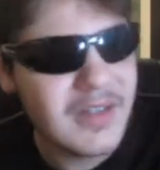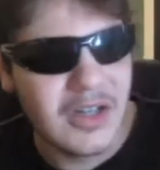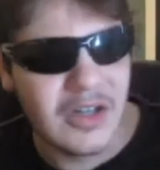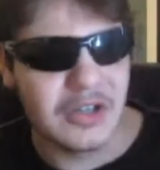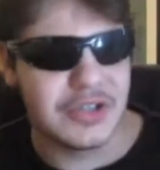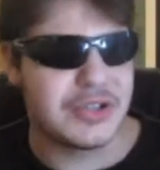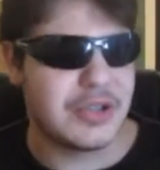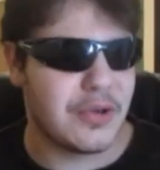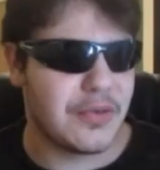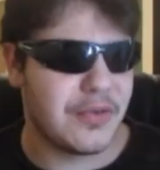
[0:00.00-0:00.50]

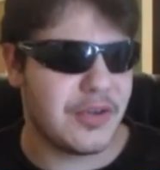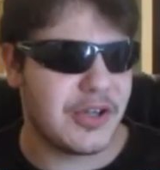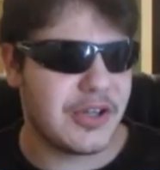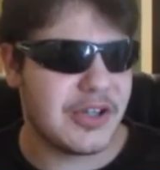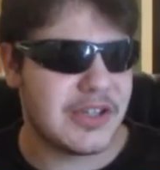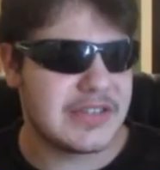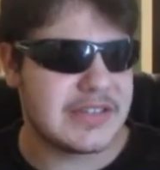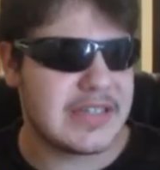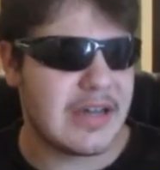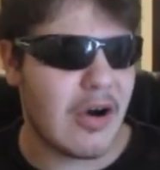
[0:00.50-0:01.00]
Also, if you
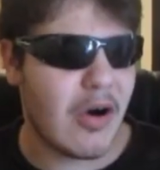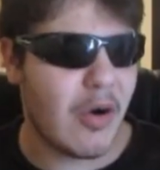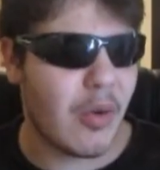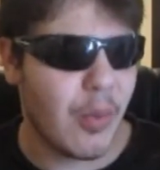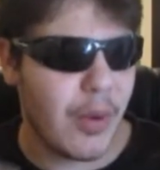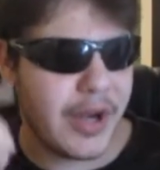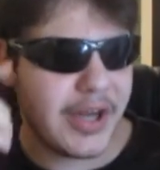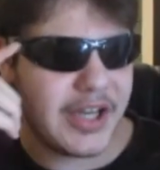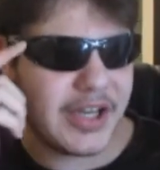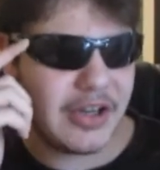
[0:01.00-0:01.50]
couldn't tell
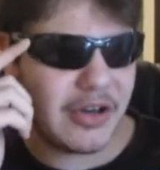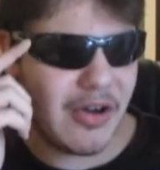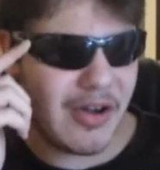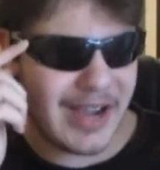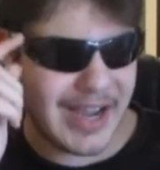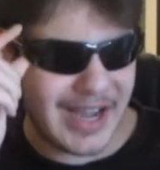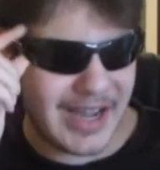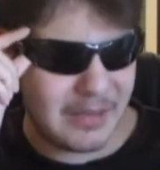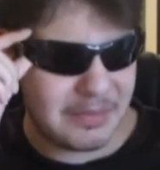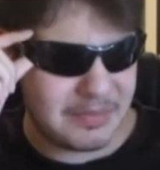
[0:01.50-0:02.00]
already, you know,
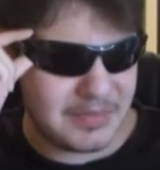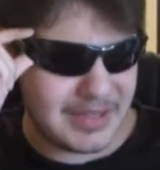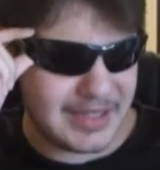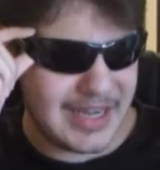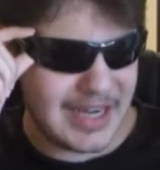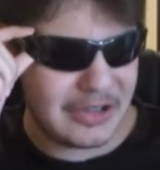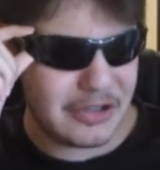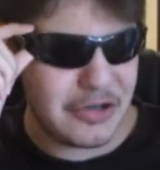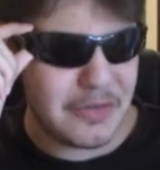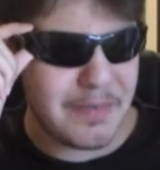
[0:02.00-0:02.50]
I got,
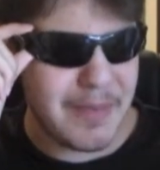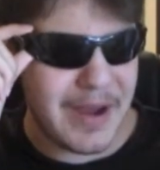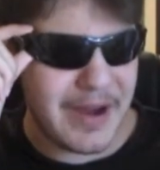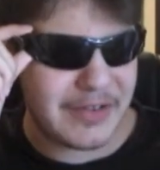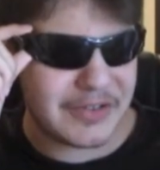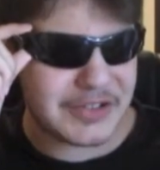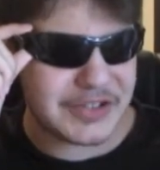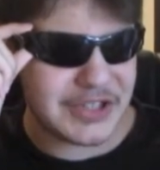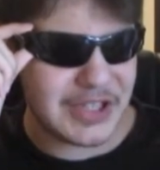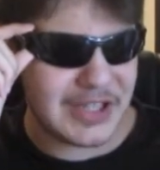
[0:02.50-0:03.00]
got a new pair
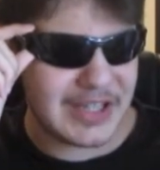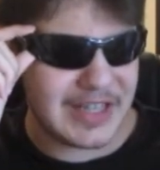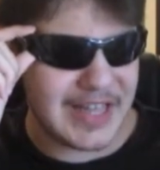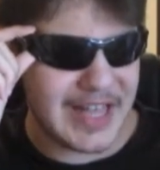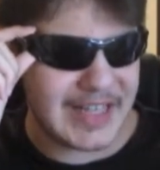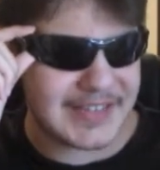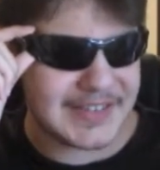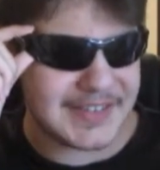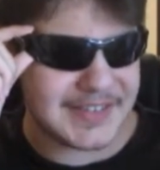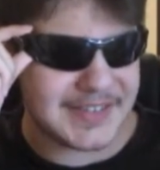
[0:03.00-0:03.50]
of
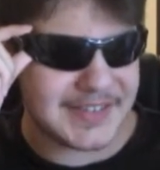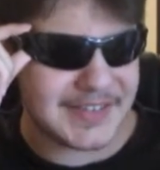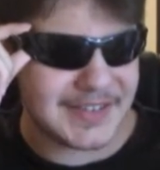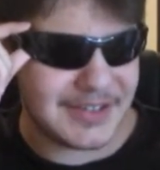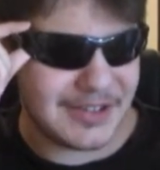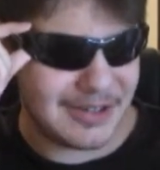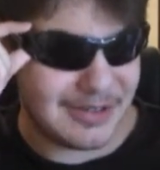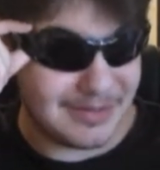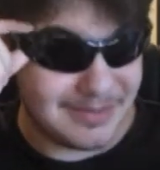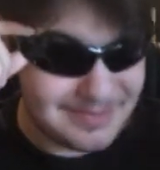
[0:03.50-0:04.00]
sunglasses,
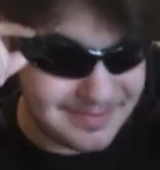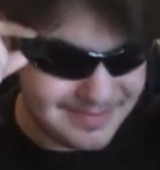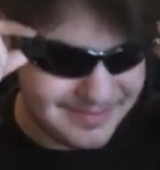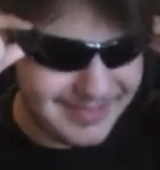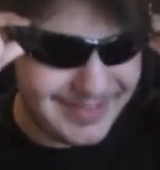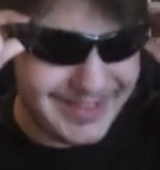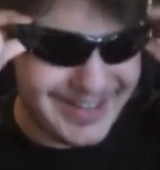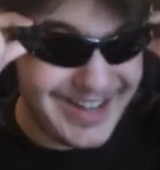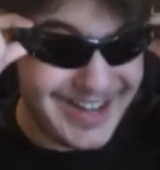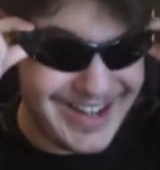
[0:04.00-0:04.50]
you know.
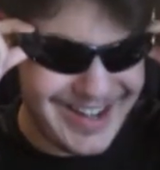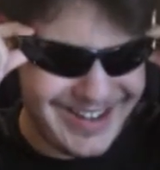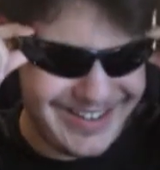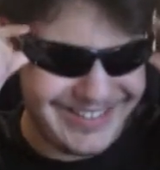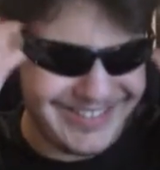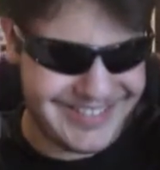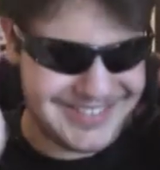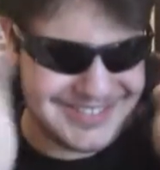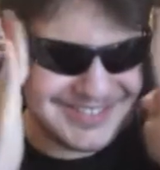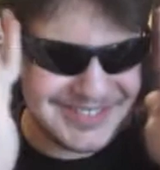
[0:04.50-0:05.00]
Yeah.
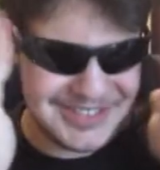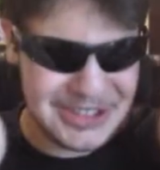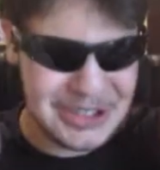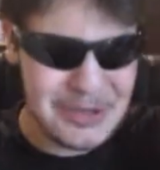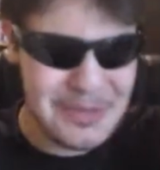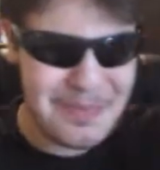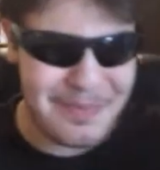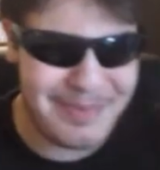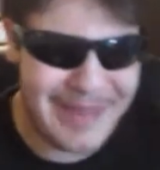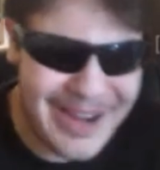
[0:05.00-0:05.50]

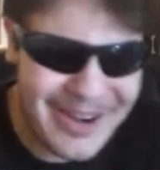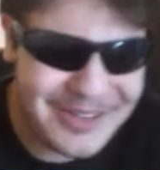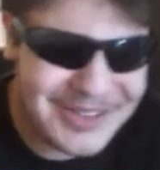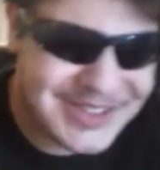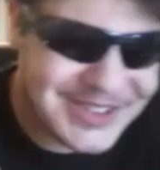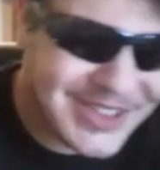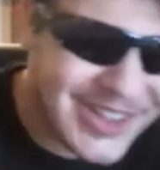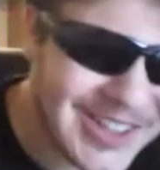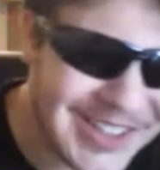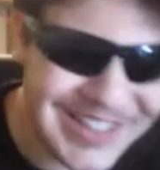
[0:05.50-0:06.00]
New pair
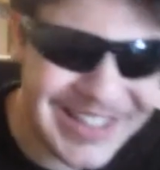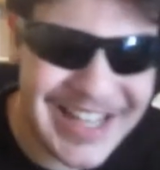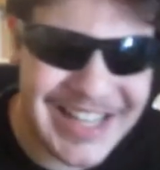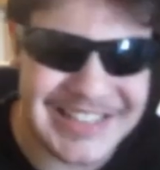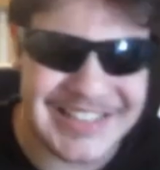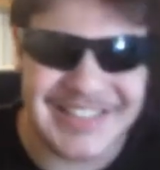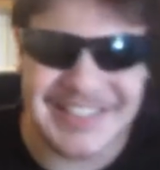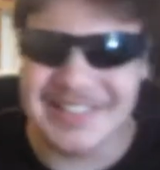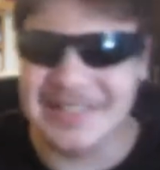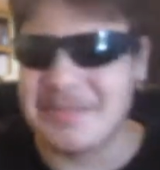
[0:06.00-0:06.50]
of
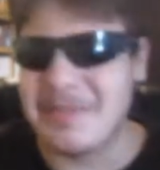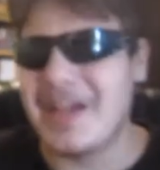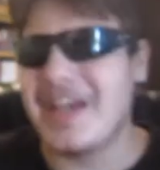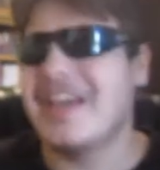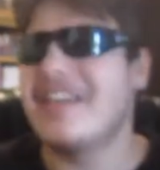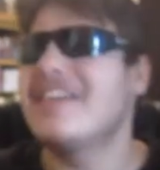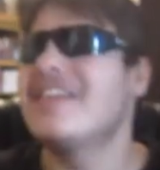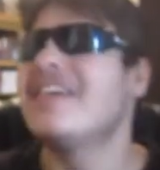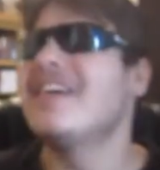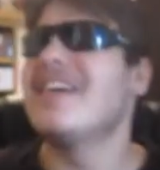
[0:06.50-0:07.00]
sunglasses,
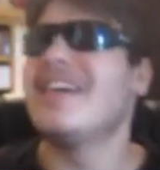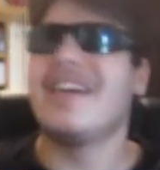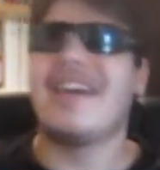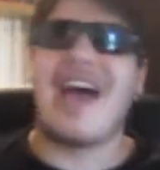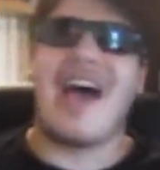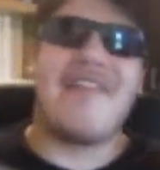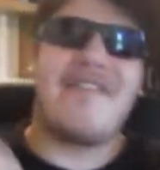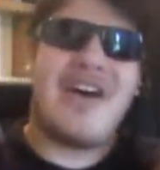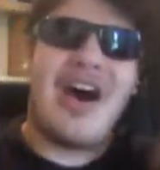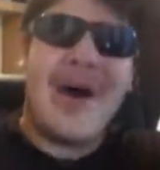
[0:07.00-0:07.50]
man.
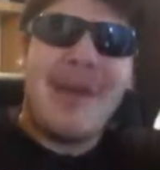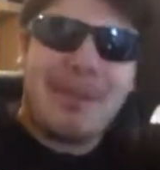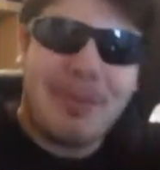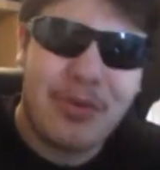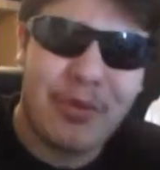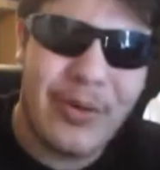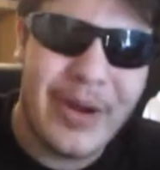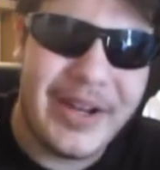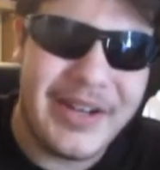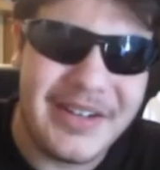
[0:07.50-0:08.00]
I've
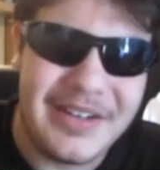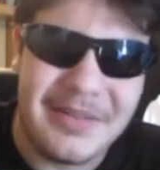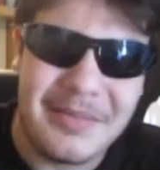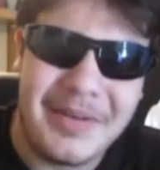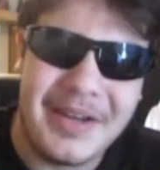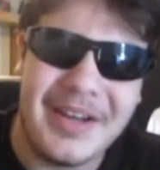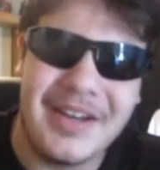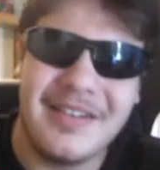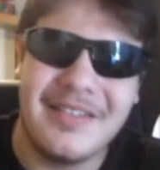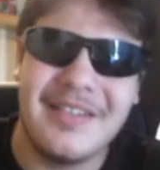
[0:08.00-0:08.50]
upgraded,
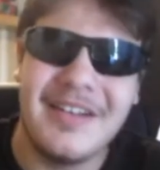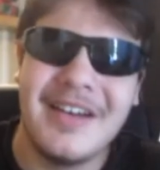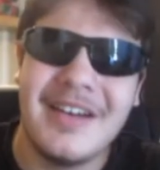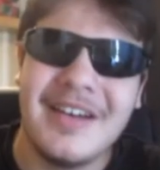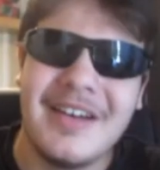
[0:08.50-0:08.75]
man.